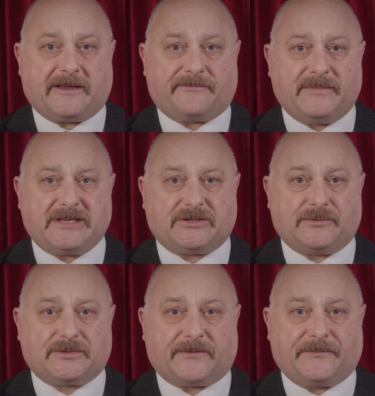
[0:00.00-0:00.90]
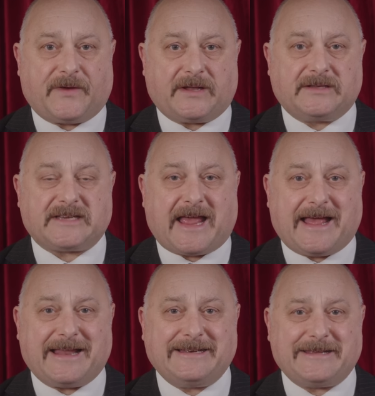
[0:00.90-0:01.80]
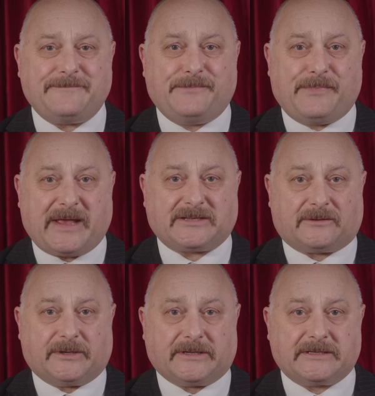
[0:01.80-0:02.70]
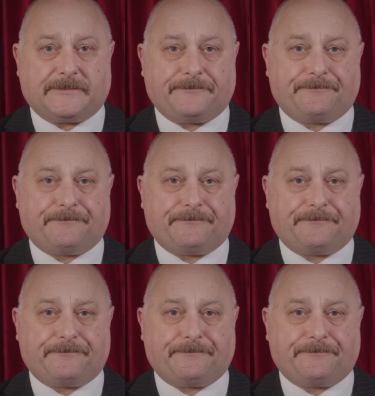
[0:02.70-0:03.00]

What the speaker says: of misuse of funds and embezzlement.